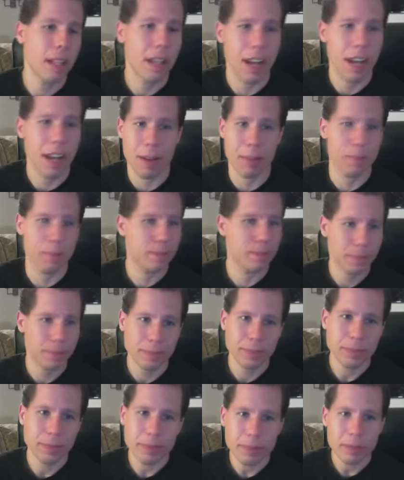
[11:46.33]
And
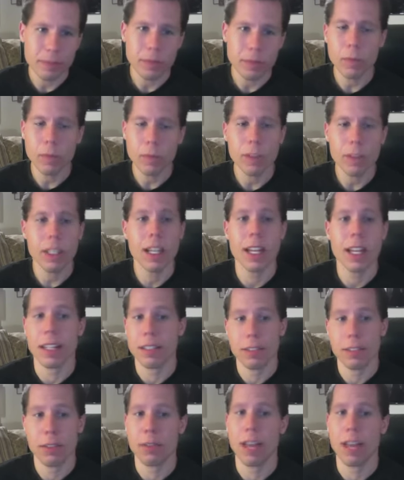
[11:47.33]

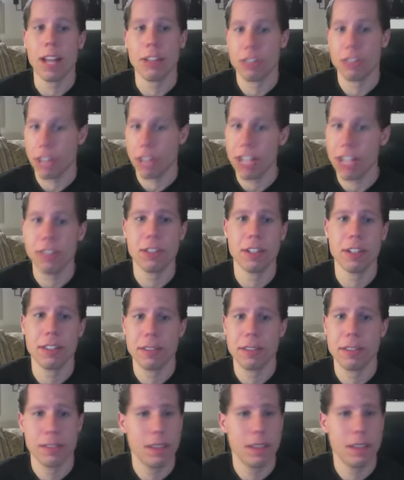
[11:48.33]
until that
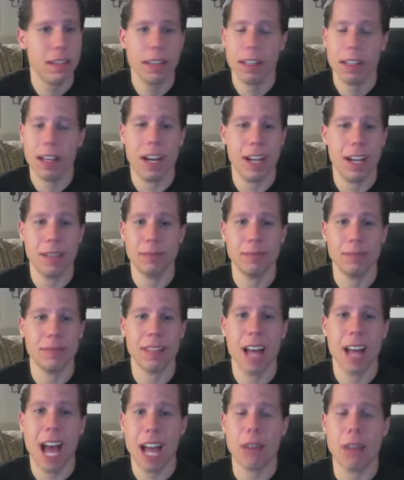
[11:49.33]
changes, I
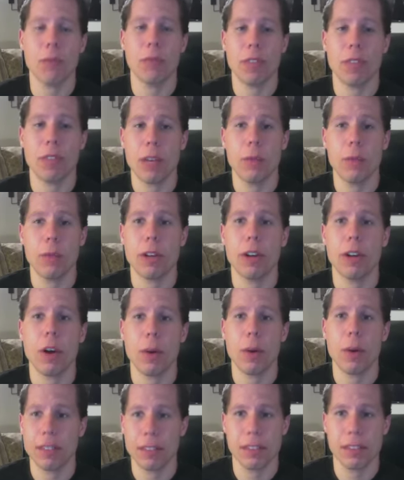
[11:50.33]
don't think we are
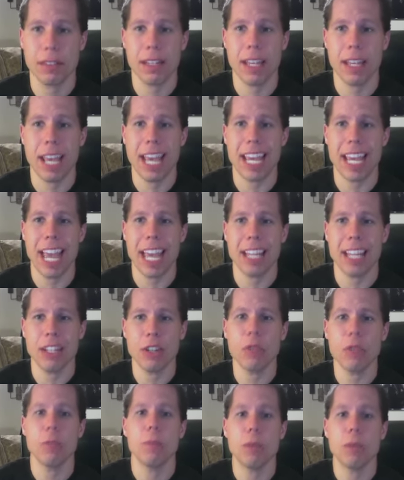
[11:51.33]
going to see a
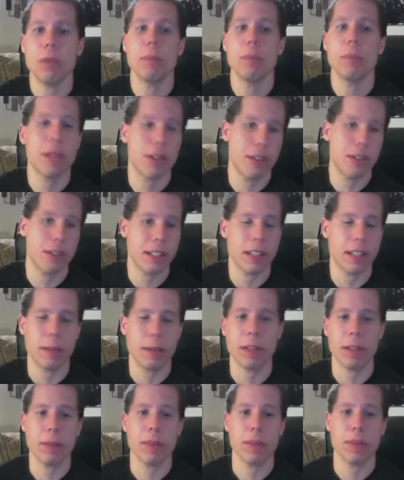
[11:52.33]
new boom period in
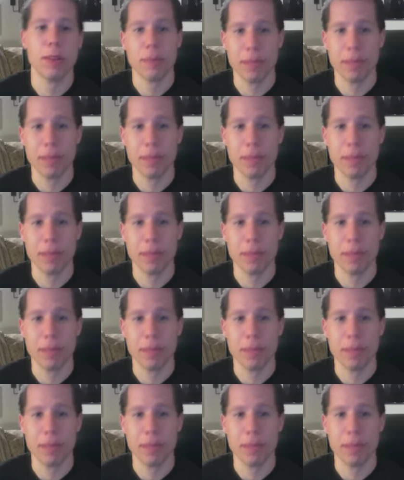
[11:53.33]
WWE.